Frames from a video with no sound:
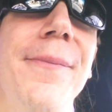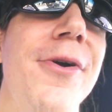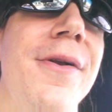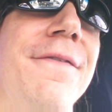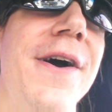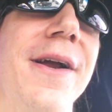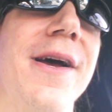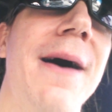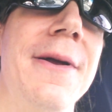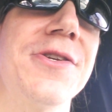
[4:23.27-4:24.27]
you I'm turning the fucking
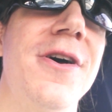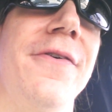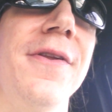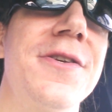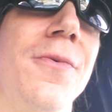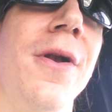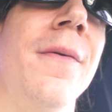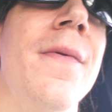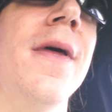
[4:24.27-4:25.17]
comments off on this one.